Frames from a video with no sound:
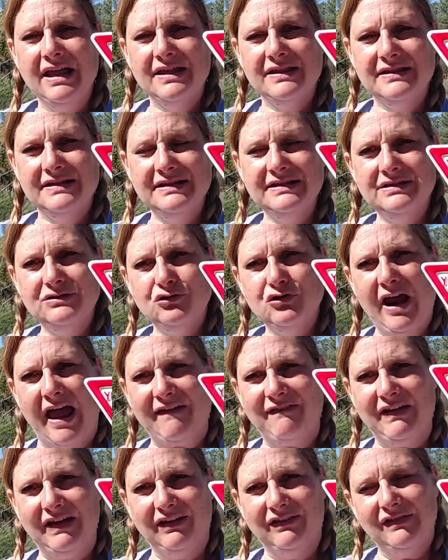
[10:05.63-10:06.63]
This
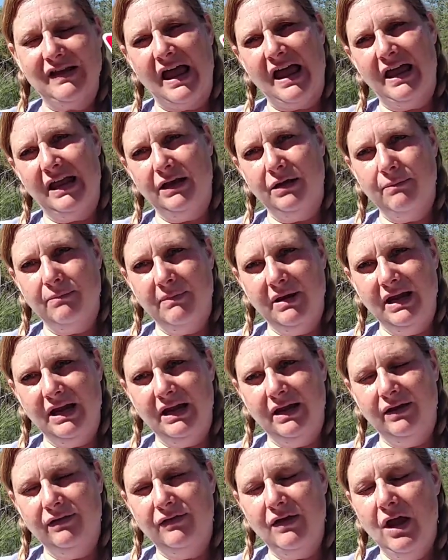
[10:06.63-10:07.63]
traffic sign
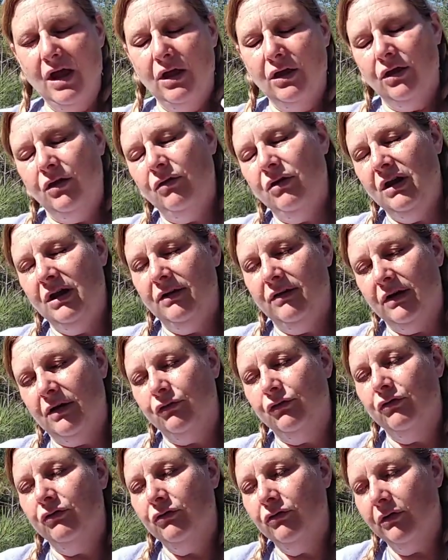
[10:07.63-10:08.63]
means you need to
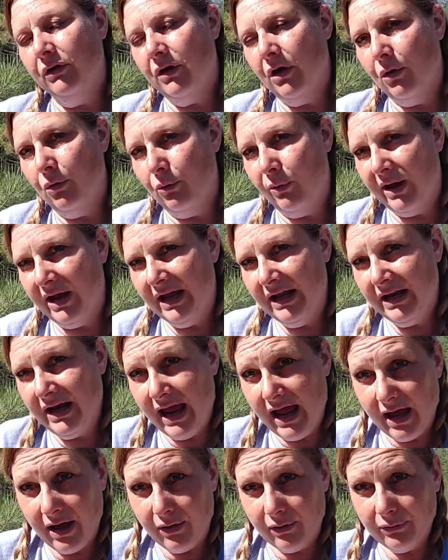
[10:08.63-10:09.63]
slow way
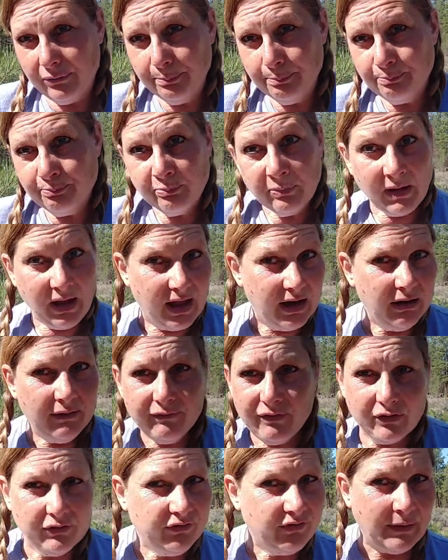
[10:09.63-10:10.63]
down, and if
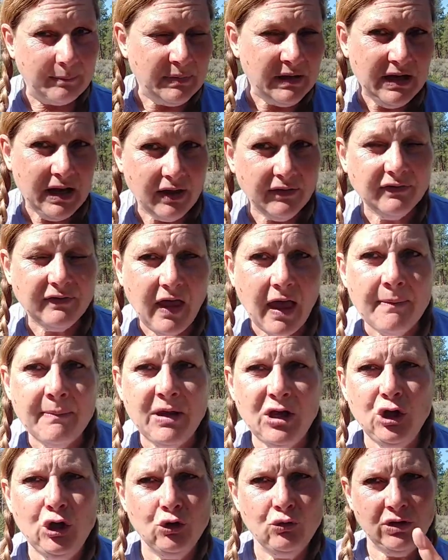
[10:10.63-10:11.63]
there's somebody else
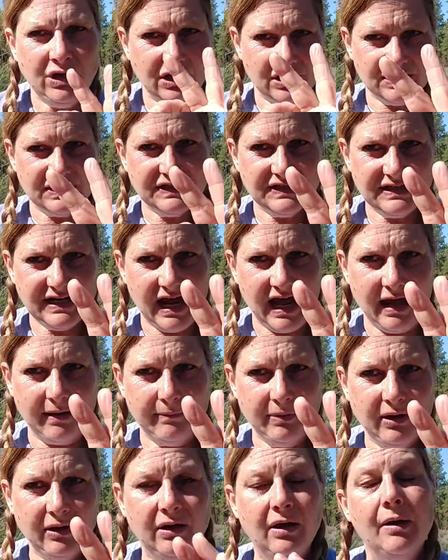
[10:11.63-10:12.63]
coming, you need to
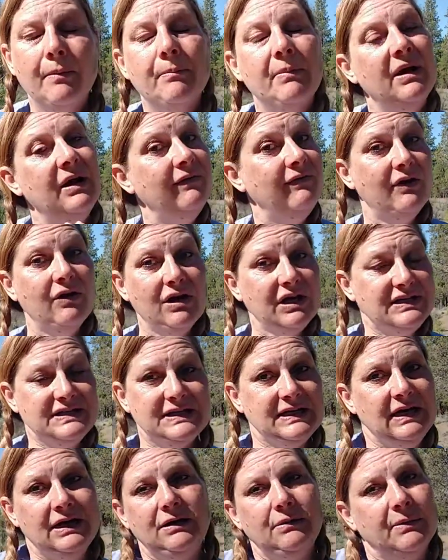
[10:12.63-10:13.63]
stop. But if there
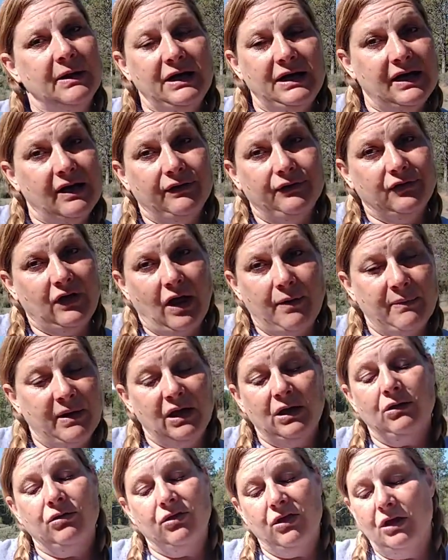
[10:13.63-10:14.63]
isn't anybody else
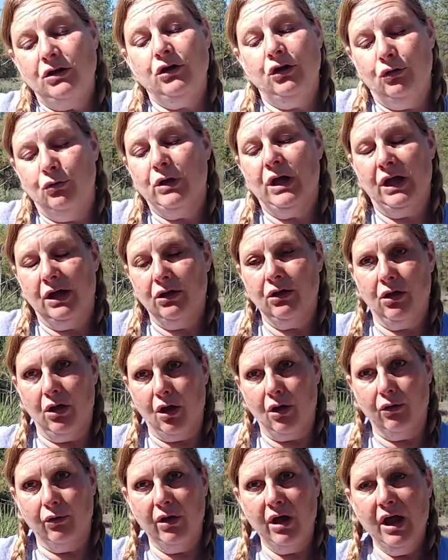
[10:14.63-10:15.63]
coming, then you can
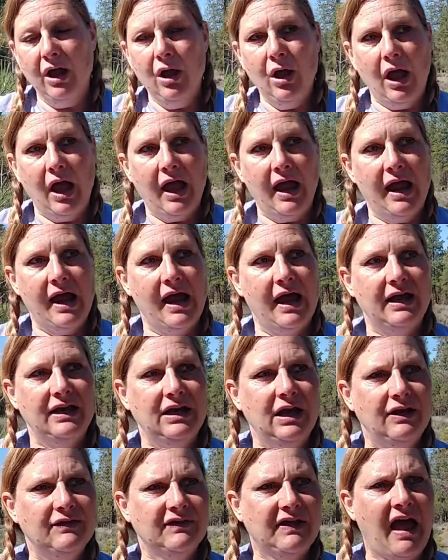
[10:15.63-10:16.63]
go. And
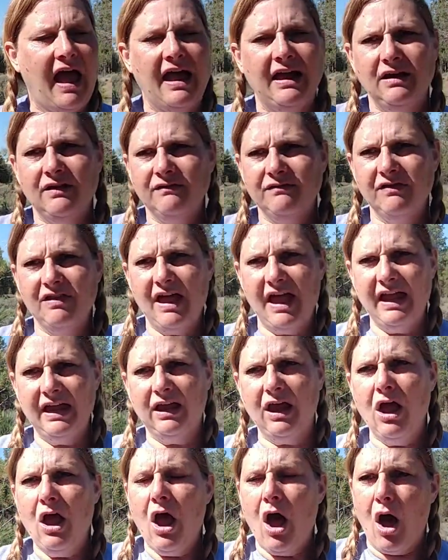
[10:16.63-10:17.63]
it's kind of
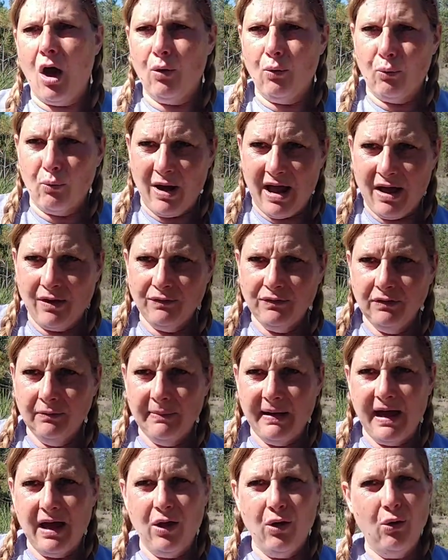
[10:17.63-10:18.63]
like a
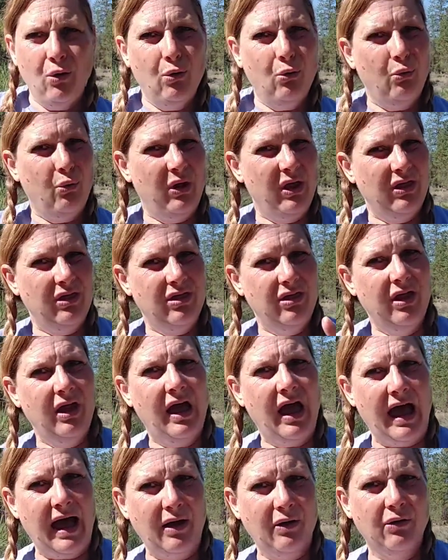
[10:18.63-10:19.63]
roundabout
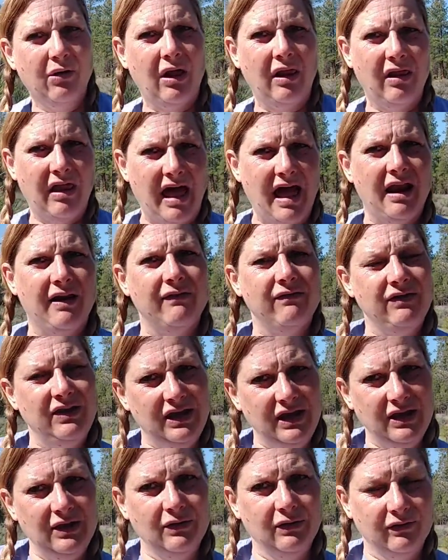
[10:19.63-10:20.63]
without a lot of
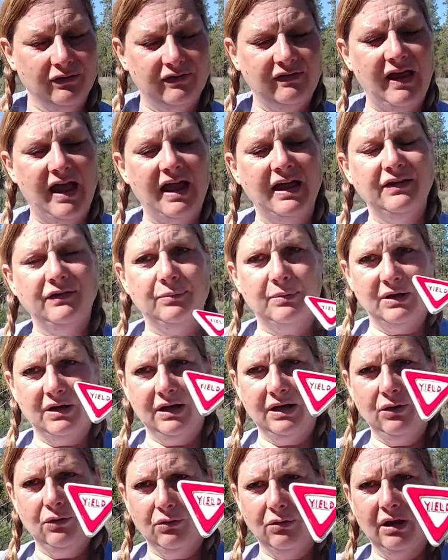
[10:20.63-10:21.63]
yield signs, but
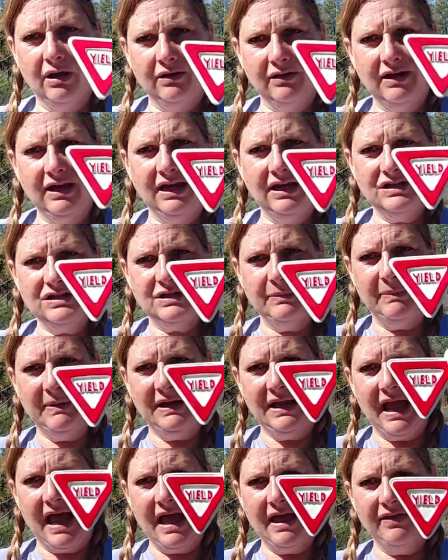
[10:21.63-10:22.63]
you need to
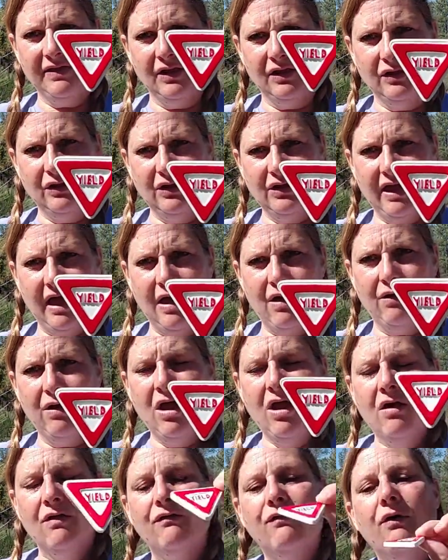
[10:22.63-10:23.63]
be on the lookout
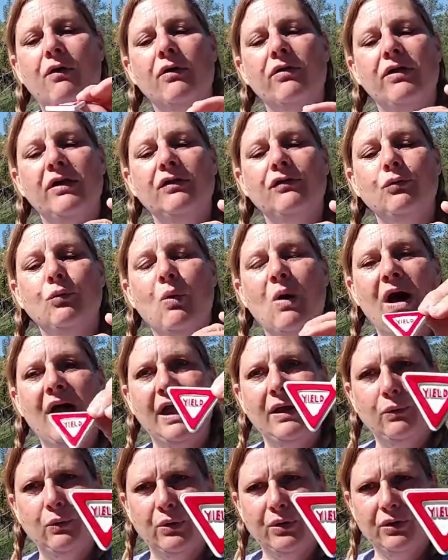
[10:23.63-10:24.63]
for this
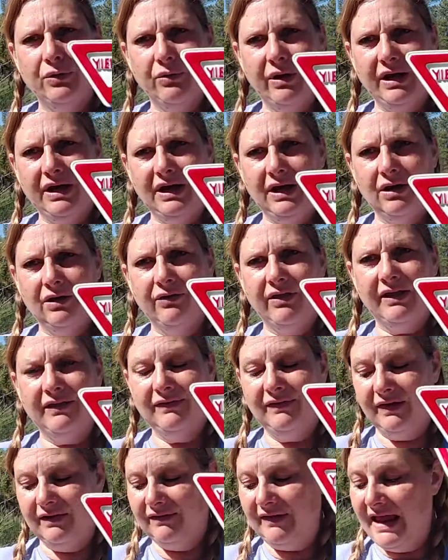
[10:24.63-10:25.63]
Y word right here that
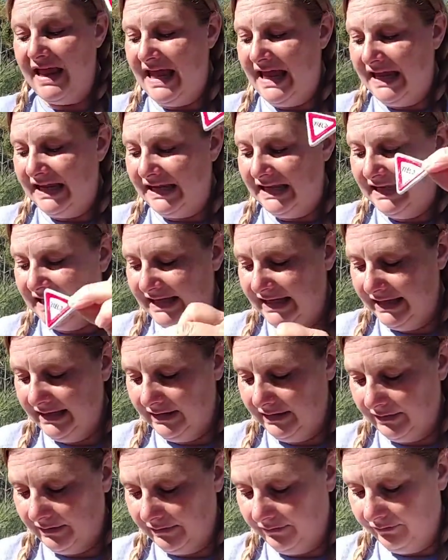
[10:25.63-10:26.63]
says
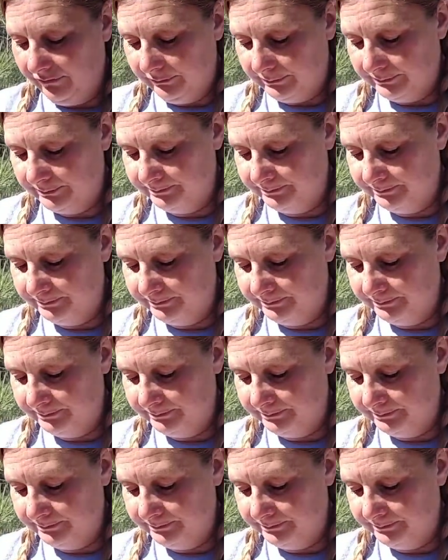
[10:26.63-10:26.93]
yield.